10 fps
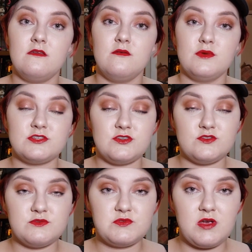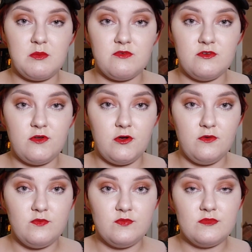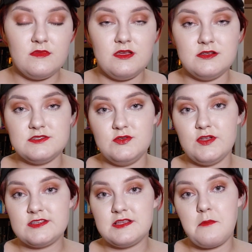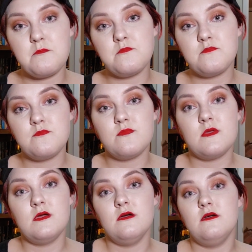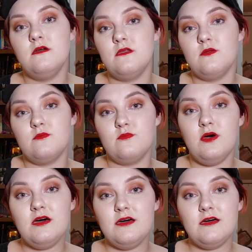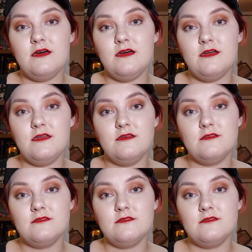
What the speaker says: Make sure you subscribe before you go, and I'll see you next time. Bye!